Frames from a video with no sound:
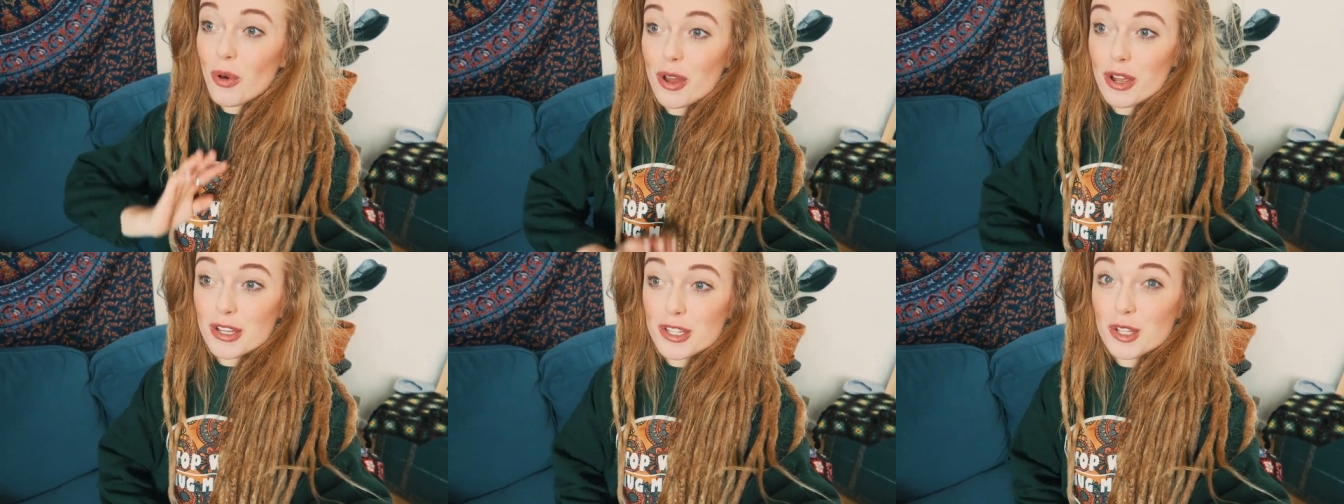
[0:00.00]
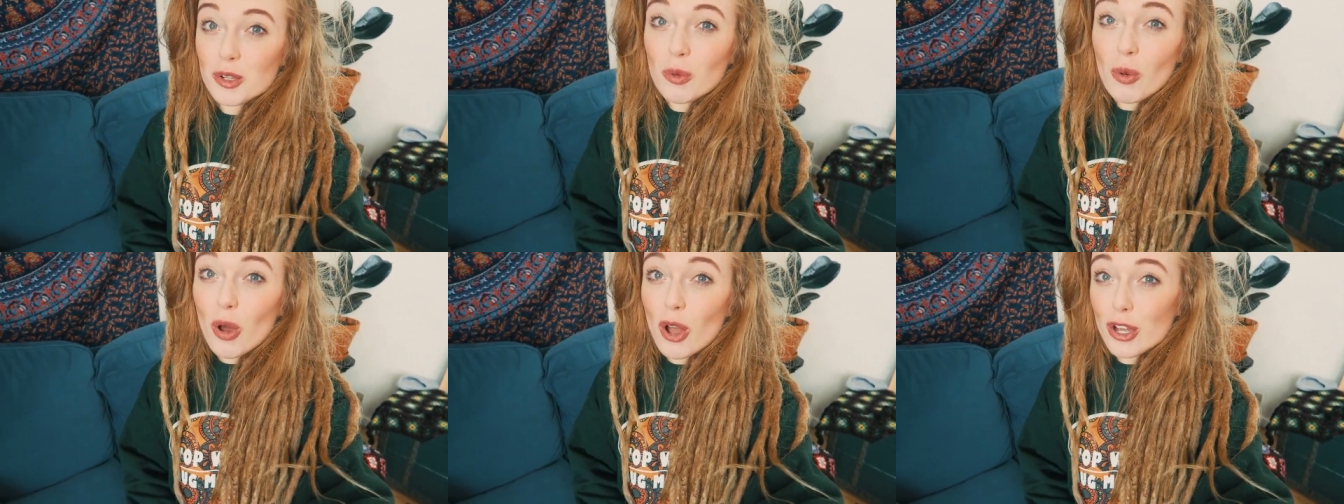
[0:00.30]

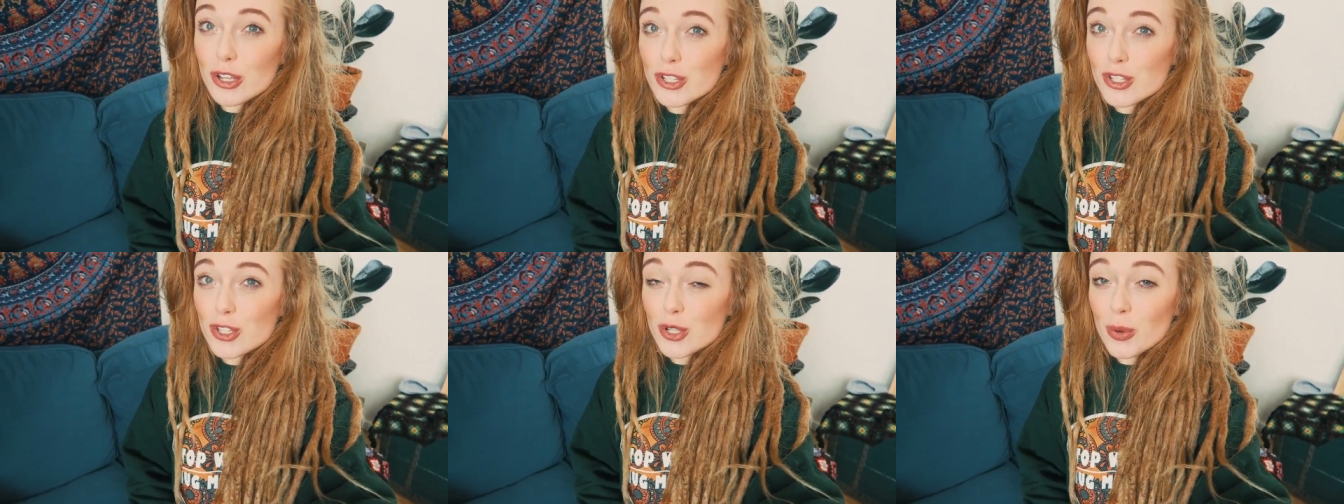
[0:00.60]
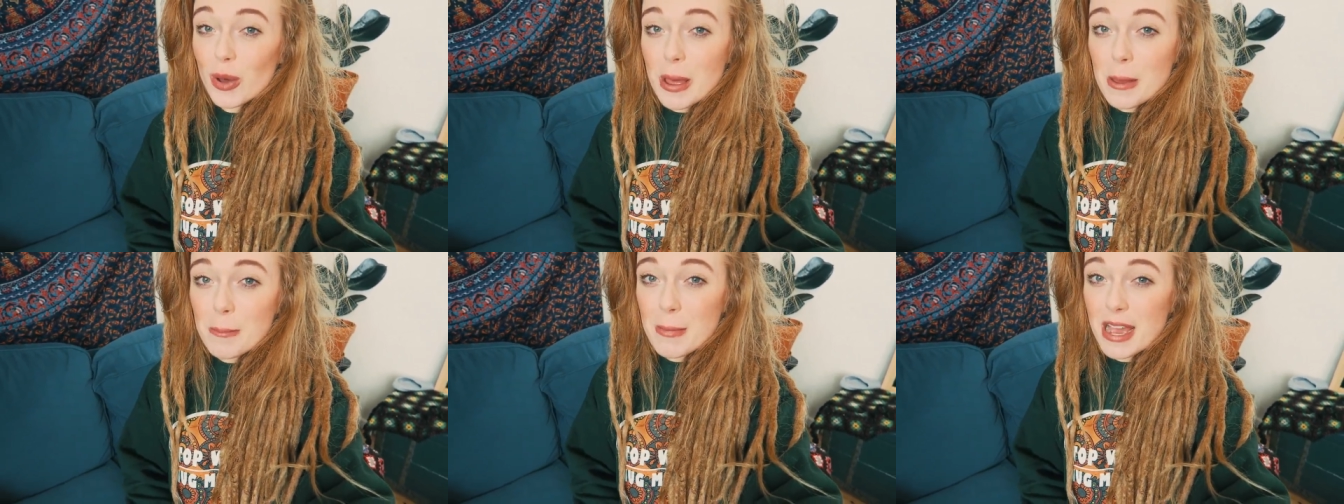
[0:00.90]
worse and worse
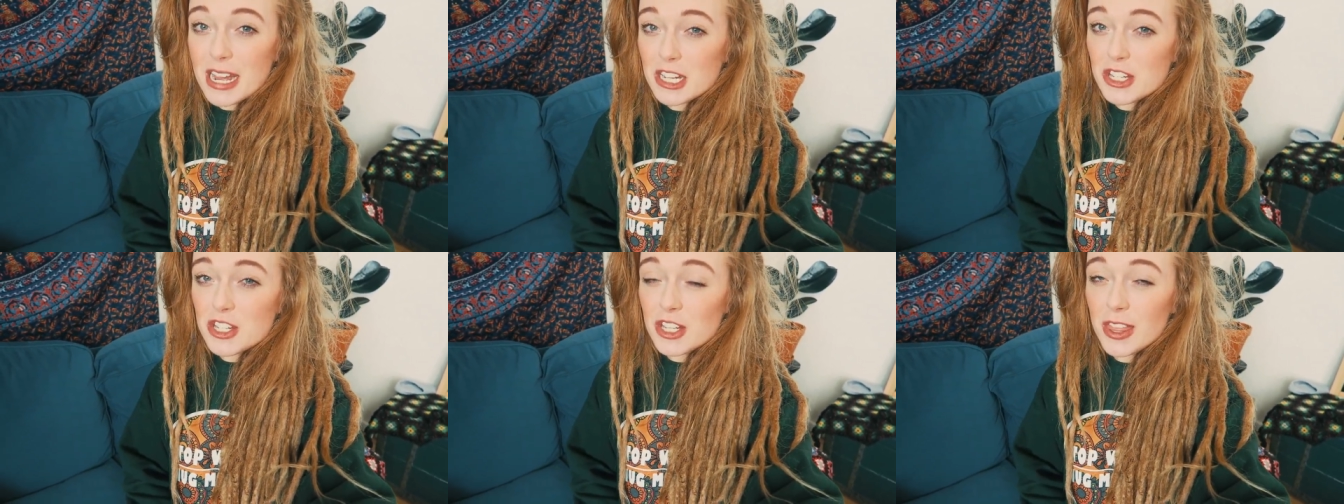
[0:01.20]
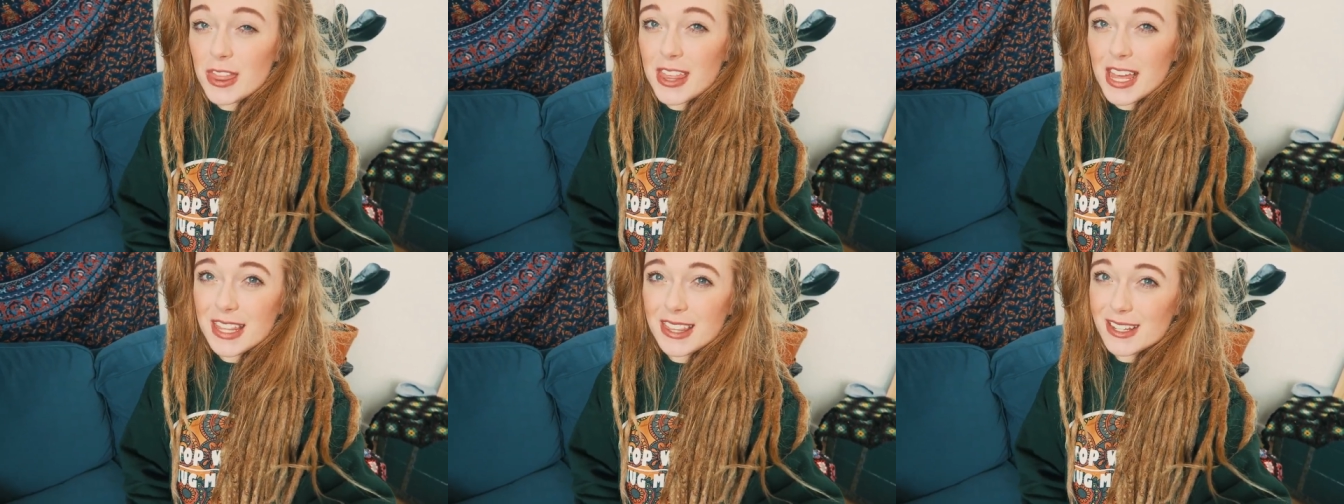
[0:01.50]
so I
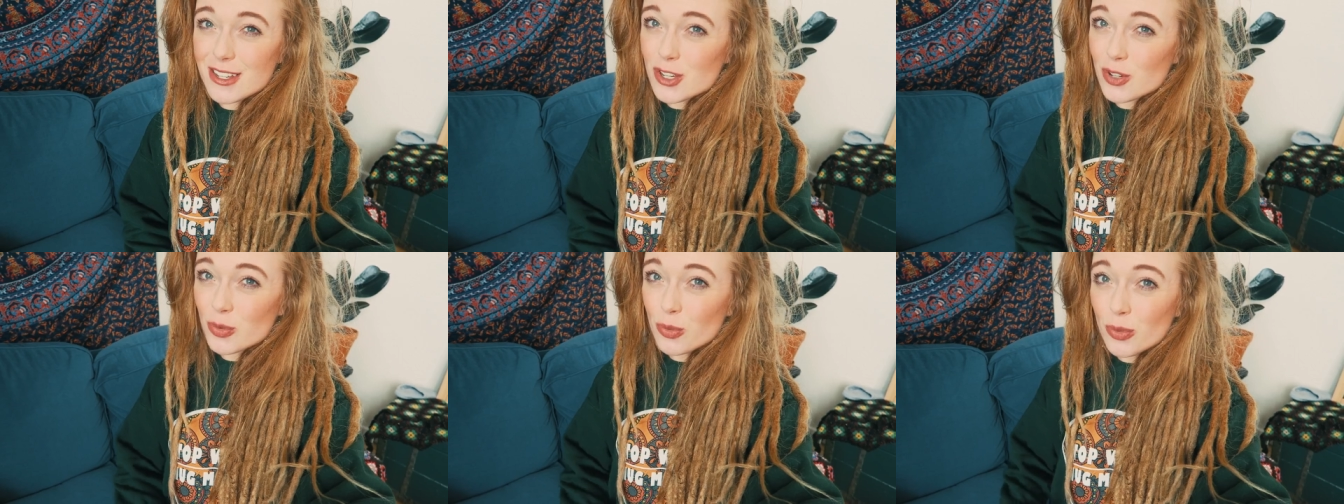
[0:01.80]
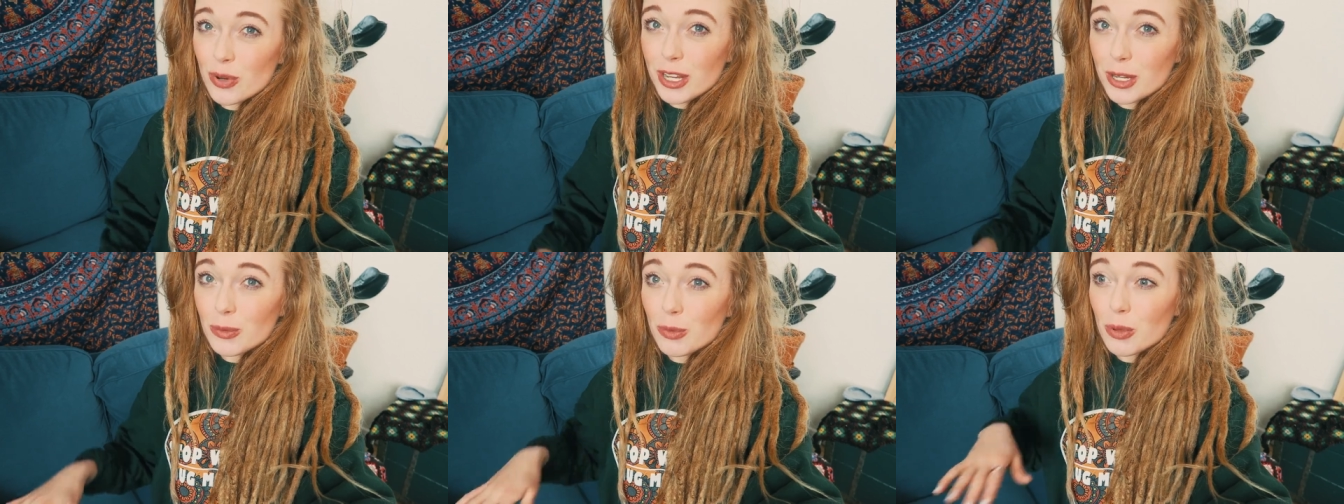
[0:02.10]
imagine that the
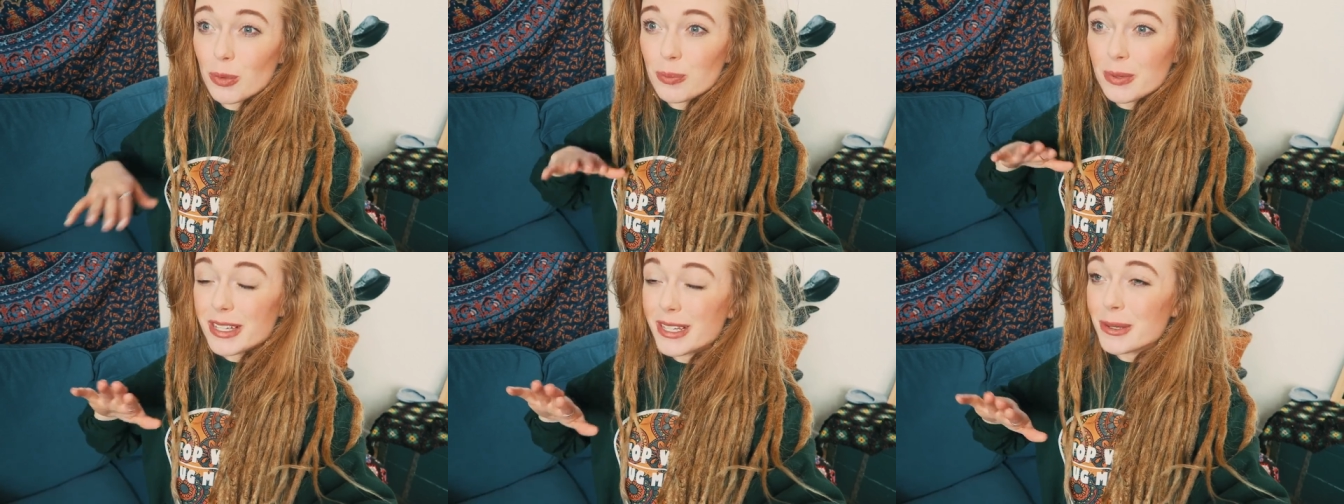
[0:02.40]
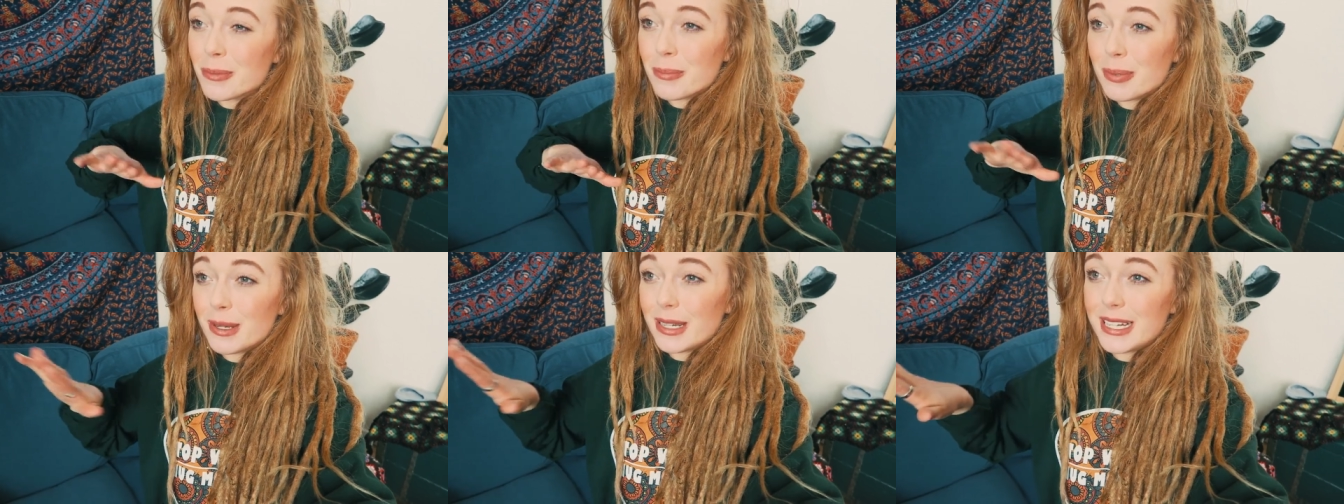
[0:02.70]
screen will be
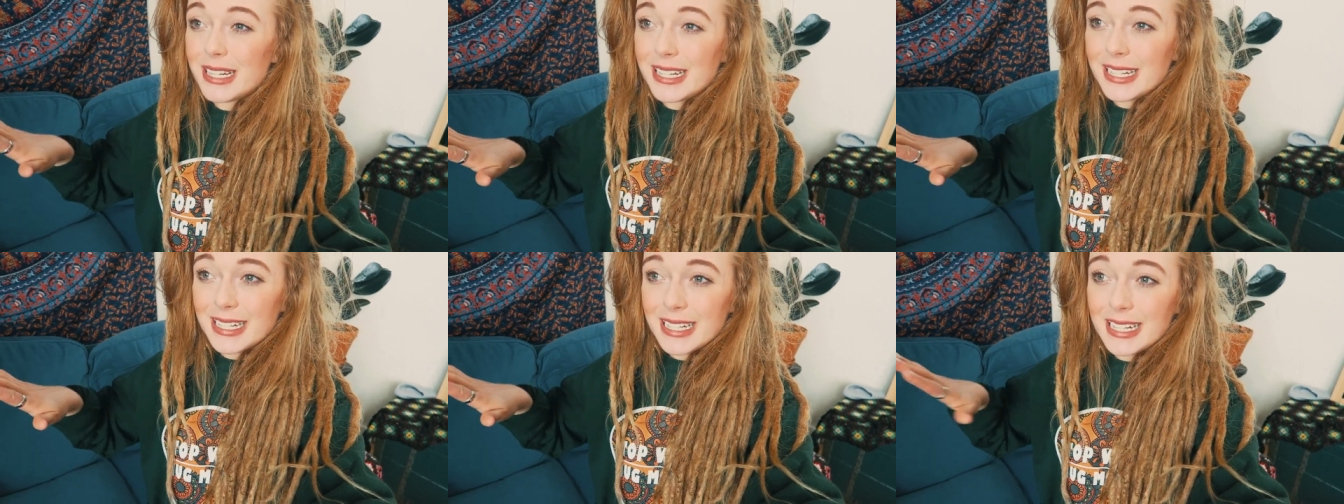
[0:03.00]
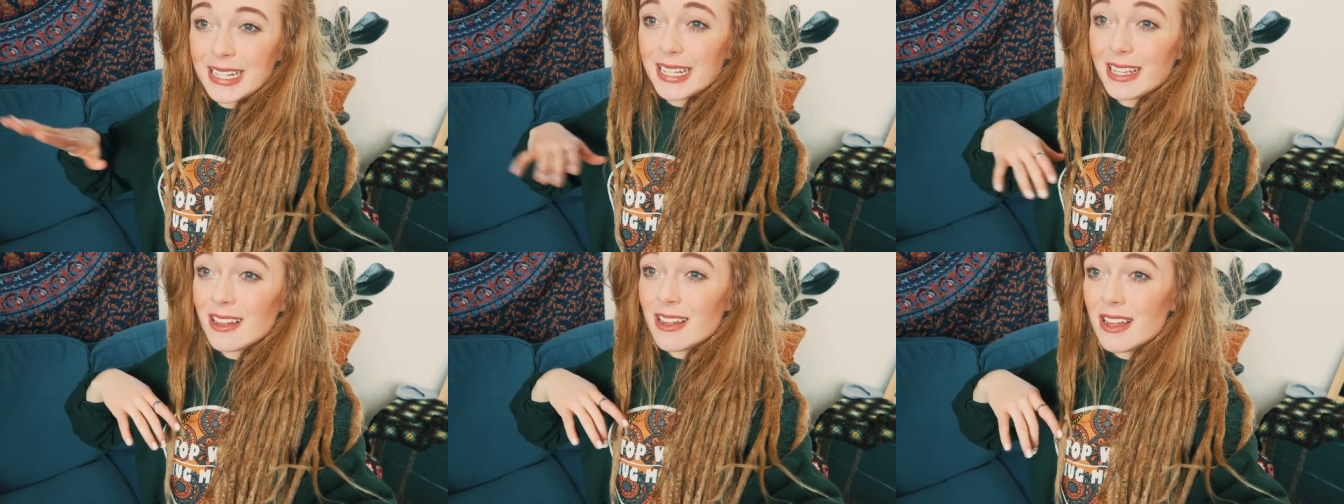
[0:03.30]

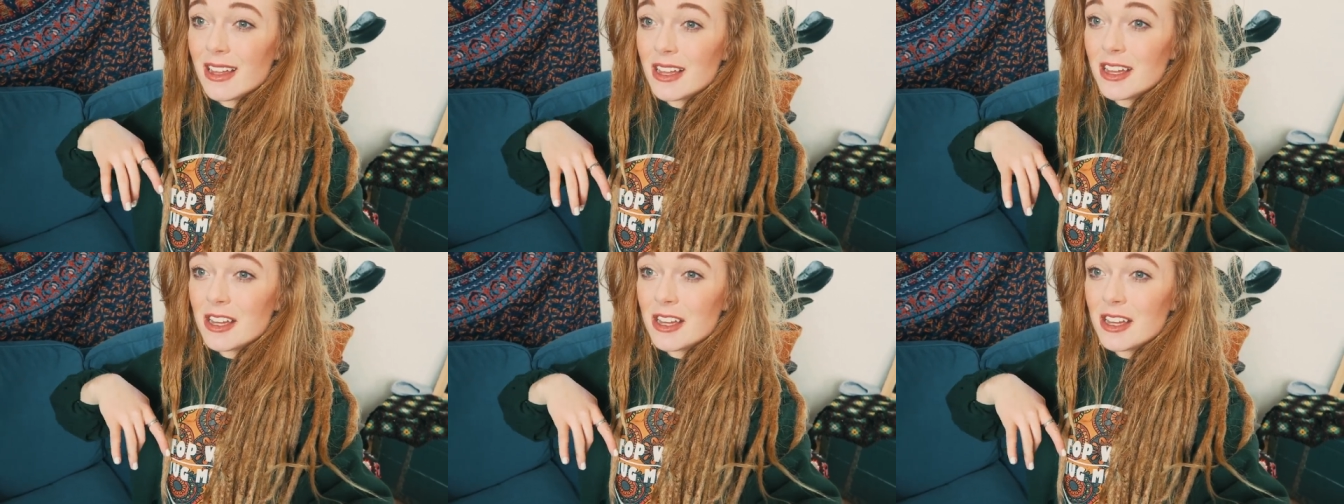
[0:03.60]
completely